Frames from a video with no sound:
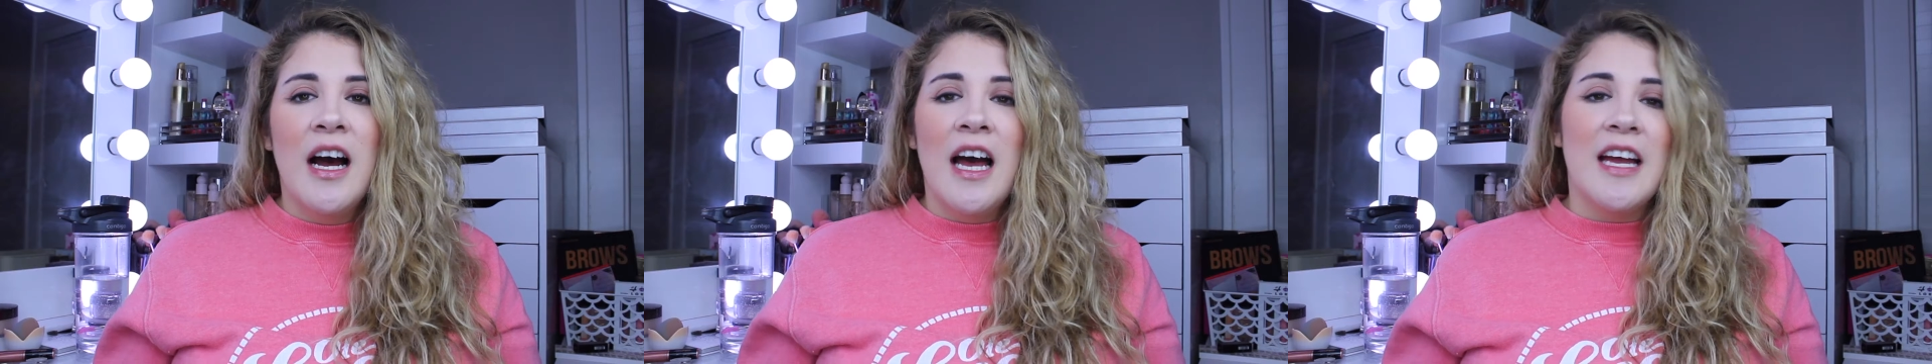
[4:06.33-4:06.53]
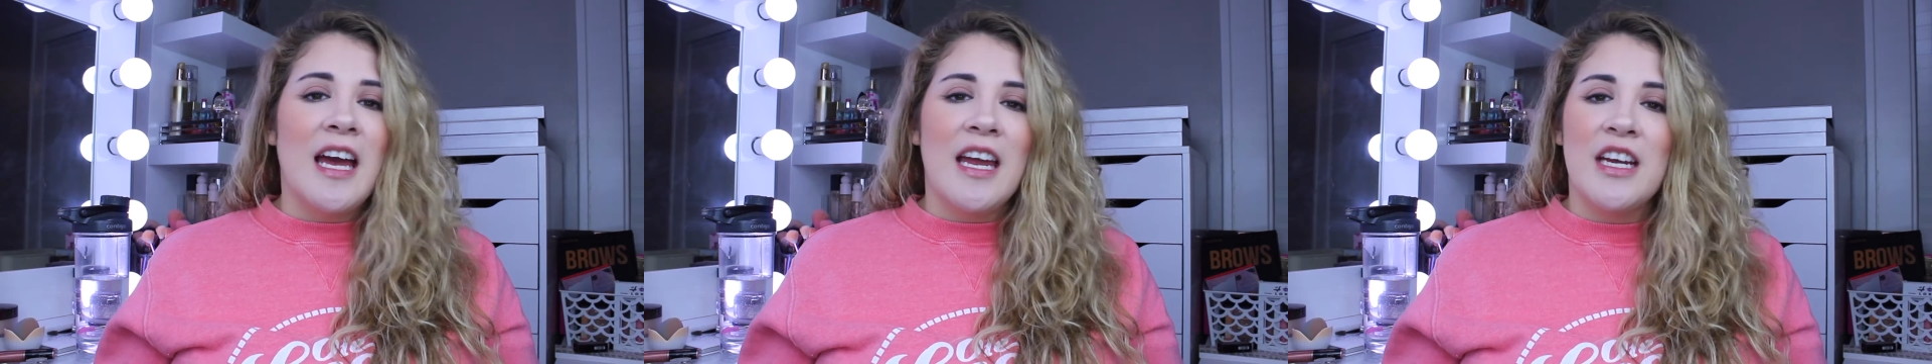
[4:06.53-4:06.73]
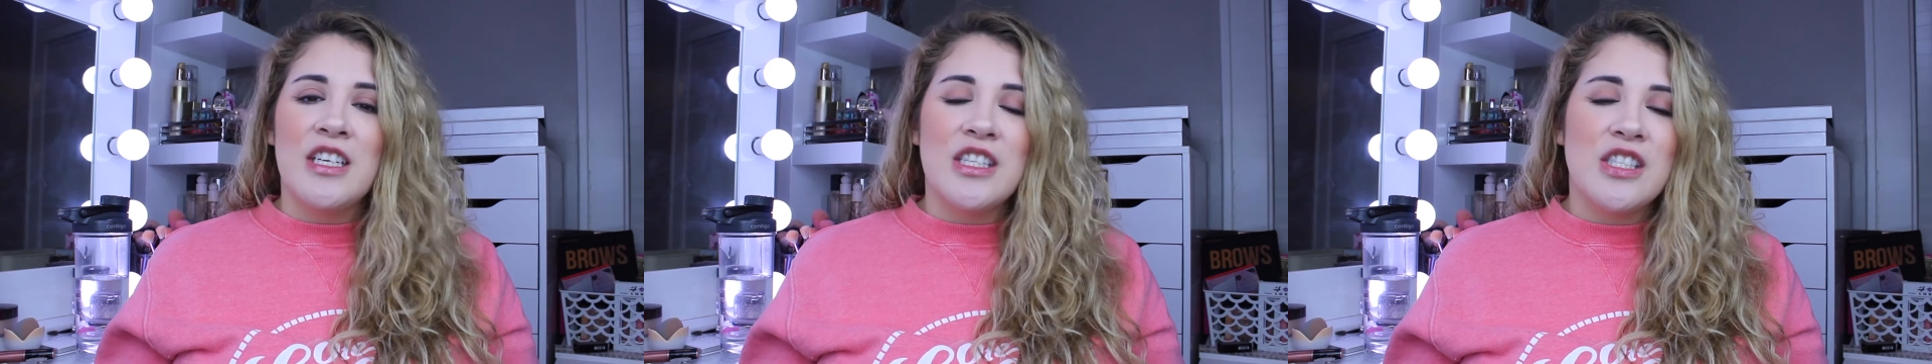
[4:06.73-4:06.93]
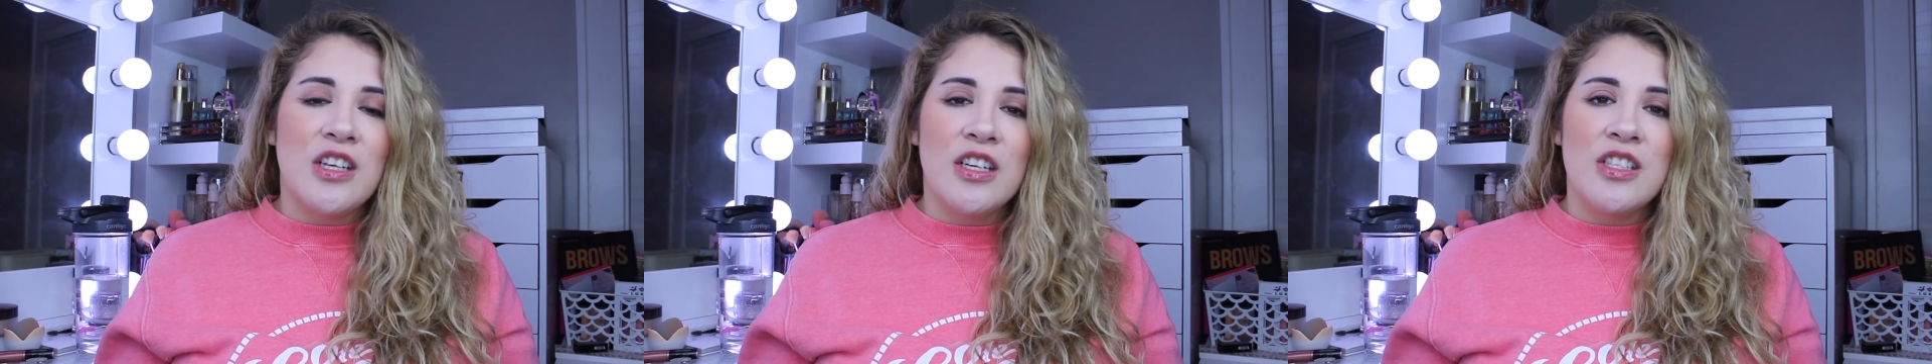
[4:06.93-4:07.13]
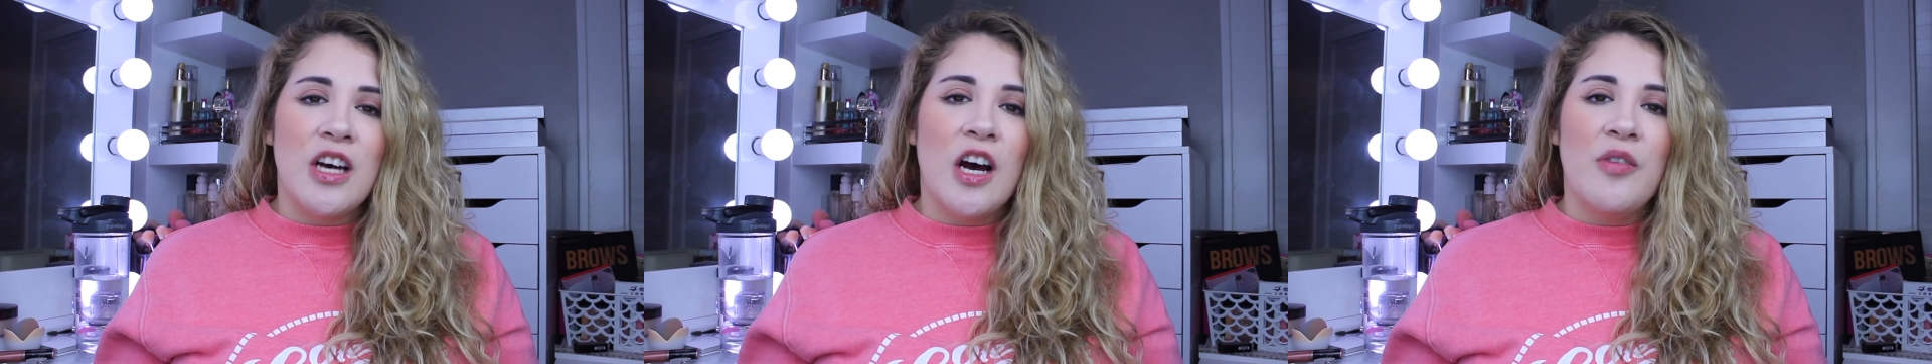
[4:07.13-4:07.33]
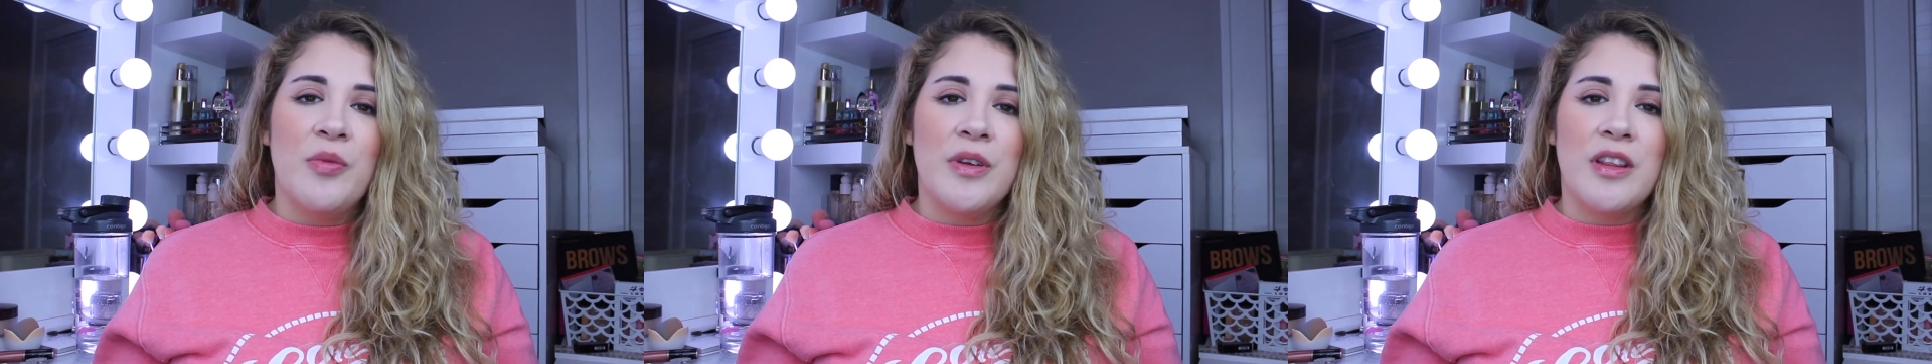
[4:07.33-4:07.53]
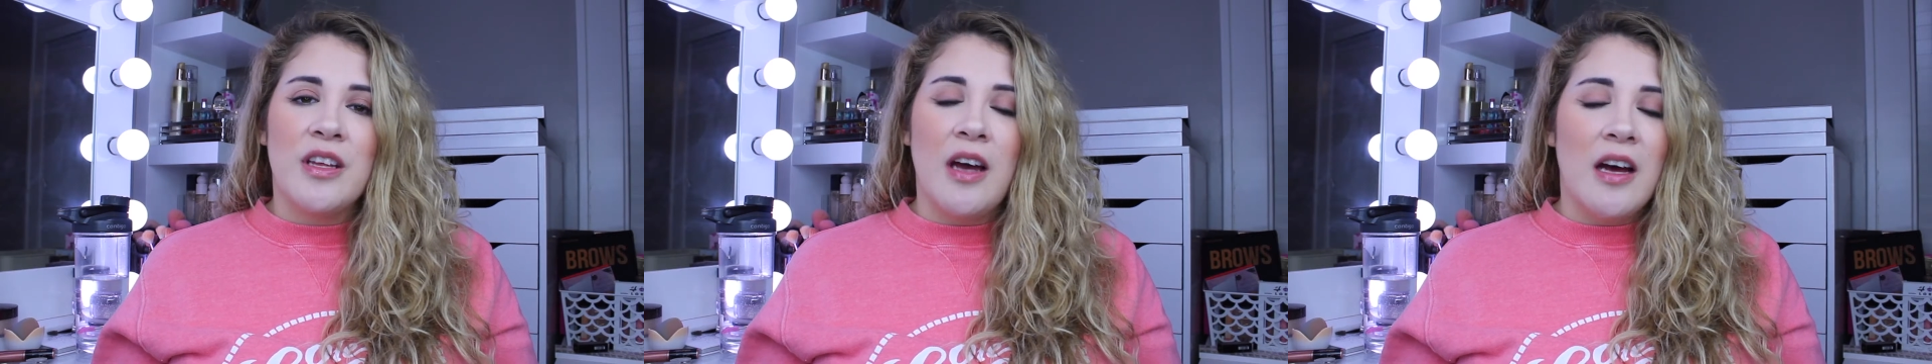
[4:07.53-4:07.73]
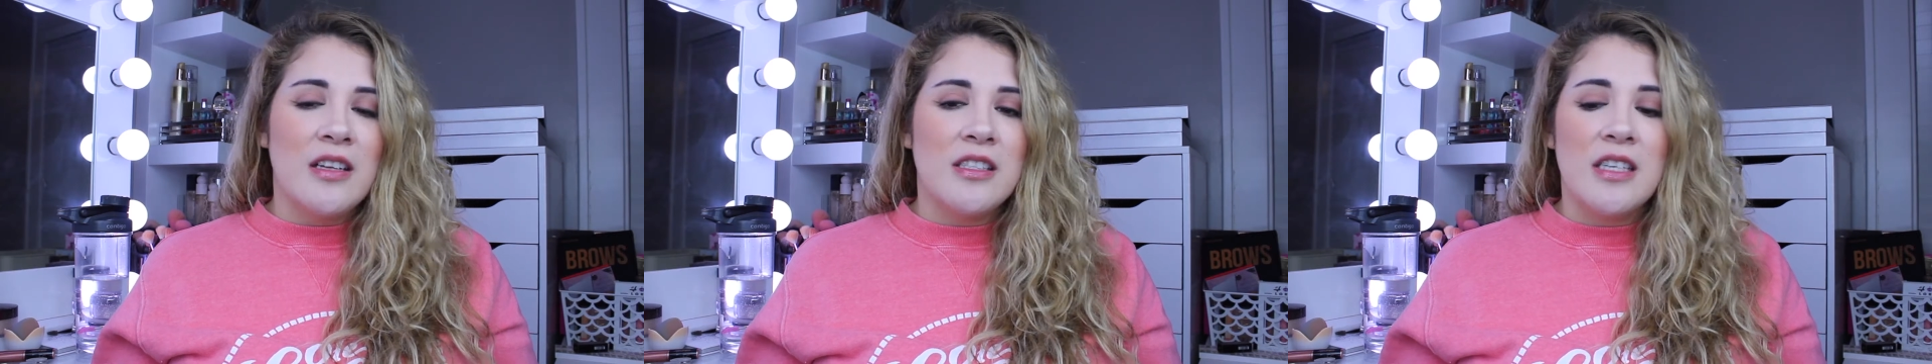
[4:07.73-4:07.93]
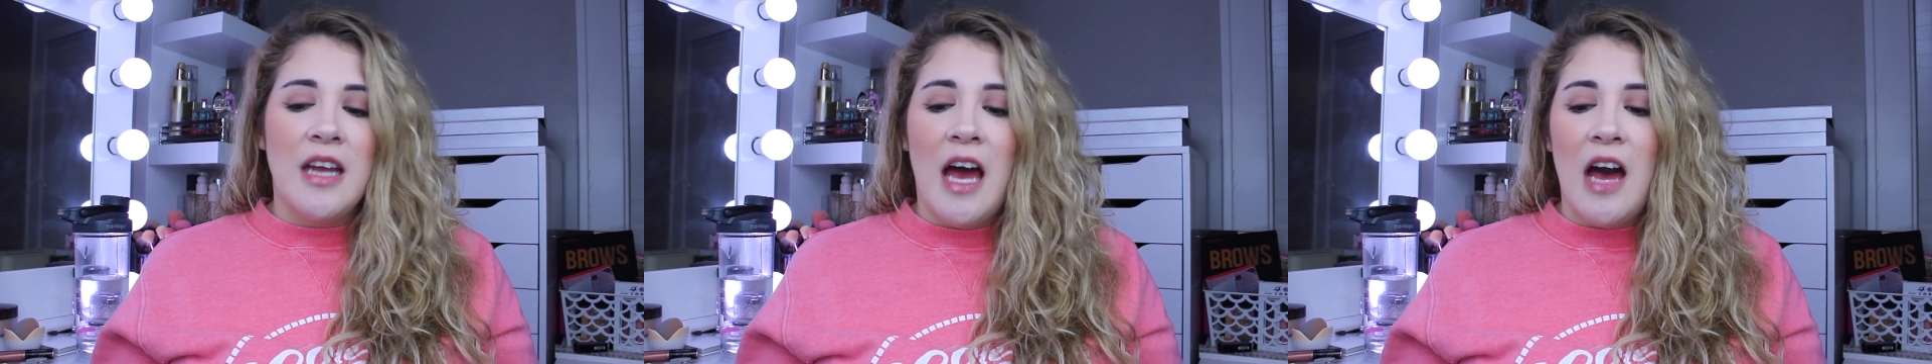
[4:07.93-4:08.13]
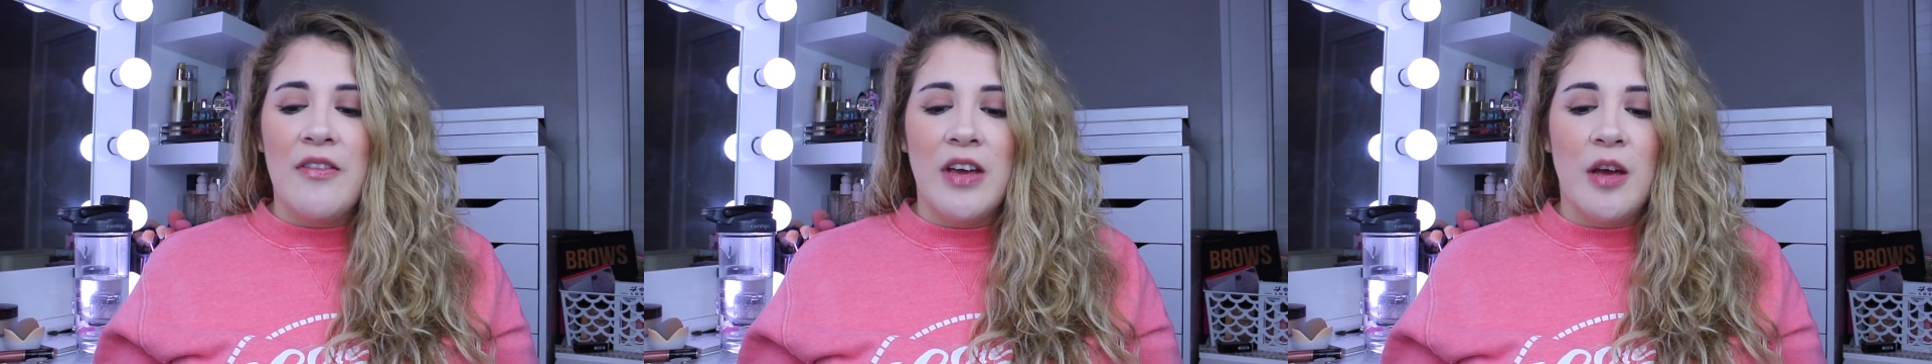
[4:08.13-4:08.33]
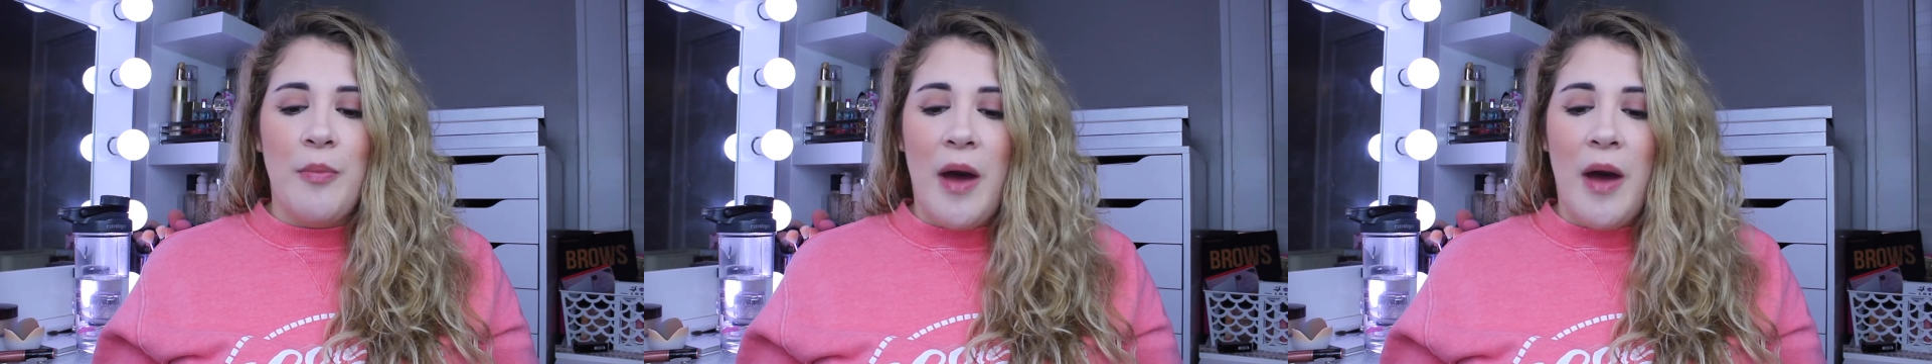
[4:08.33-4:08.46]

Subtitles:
again, it just starts off with guts and having a